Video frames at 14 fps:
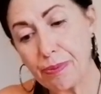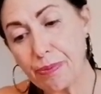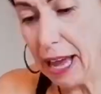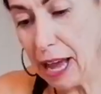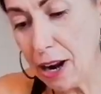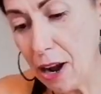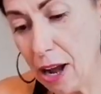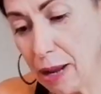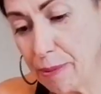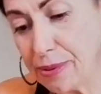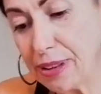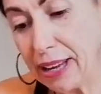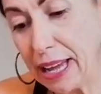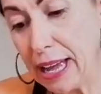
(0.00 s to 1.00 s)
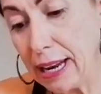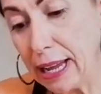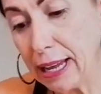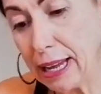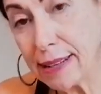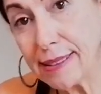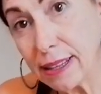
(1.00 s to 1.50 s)
The Anaheims, again,
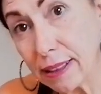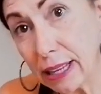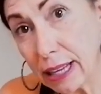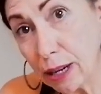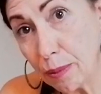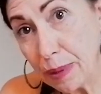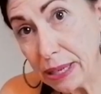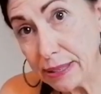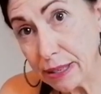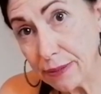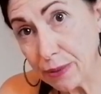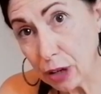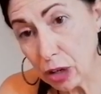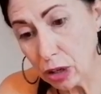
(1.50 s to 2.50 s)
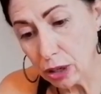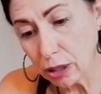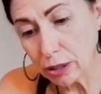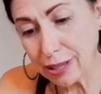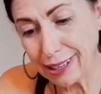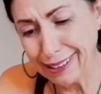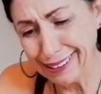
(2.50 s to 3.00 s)
it gets a little bit
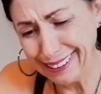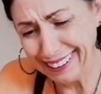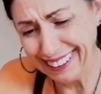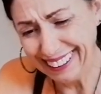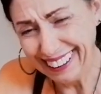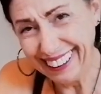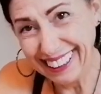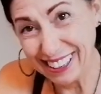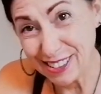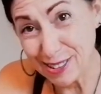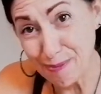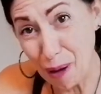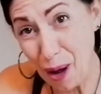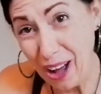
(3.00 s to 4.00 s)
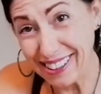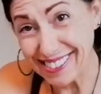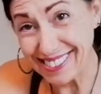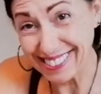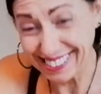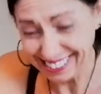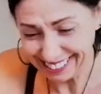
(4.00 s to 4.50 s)
difficult in
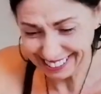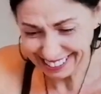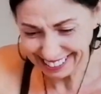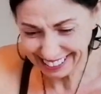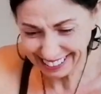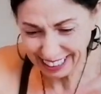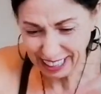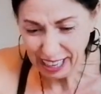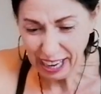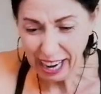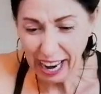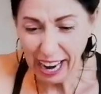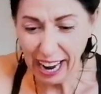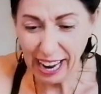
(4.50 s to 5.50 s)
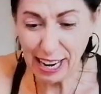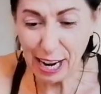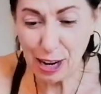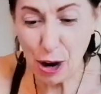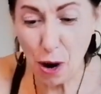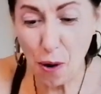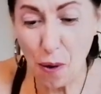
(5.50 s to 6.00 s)
spots. And
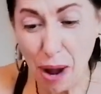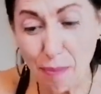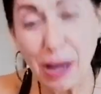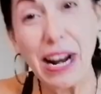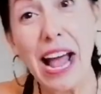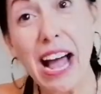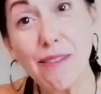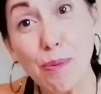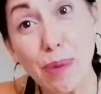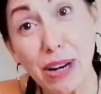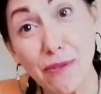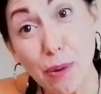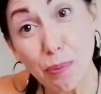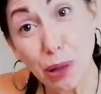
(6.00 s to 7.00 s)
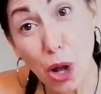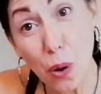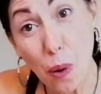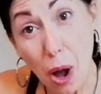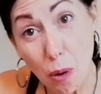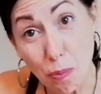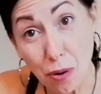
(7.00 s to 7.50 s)
I know I'm going to have a bit of a
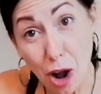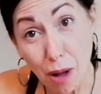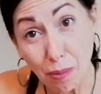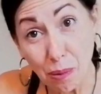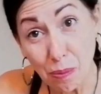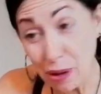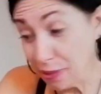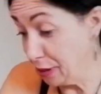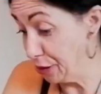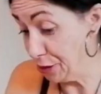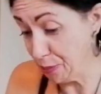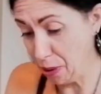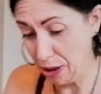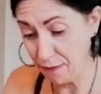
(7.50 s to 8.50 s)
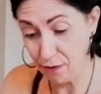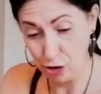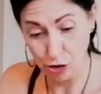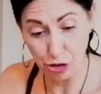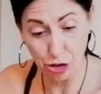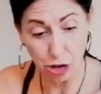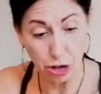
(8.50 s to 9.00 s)
blowout problem with this one,
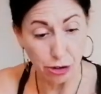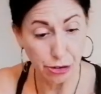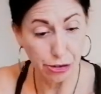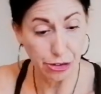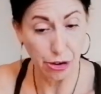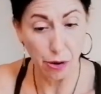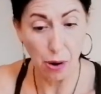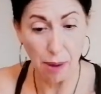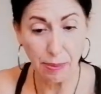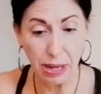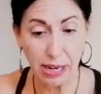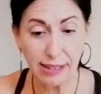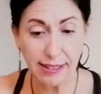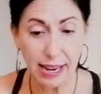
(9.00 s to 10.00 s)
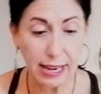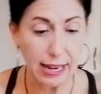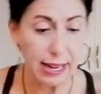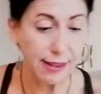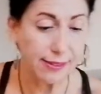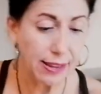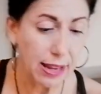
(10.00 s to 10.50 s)
for sure. So I'm going to take
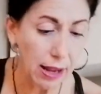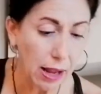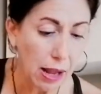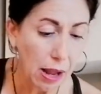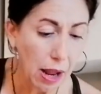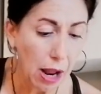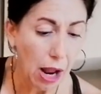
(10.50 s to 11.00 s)
it easy.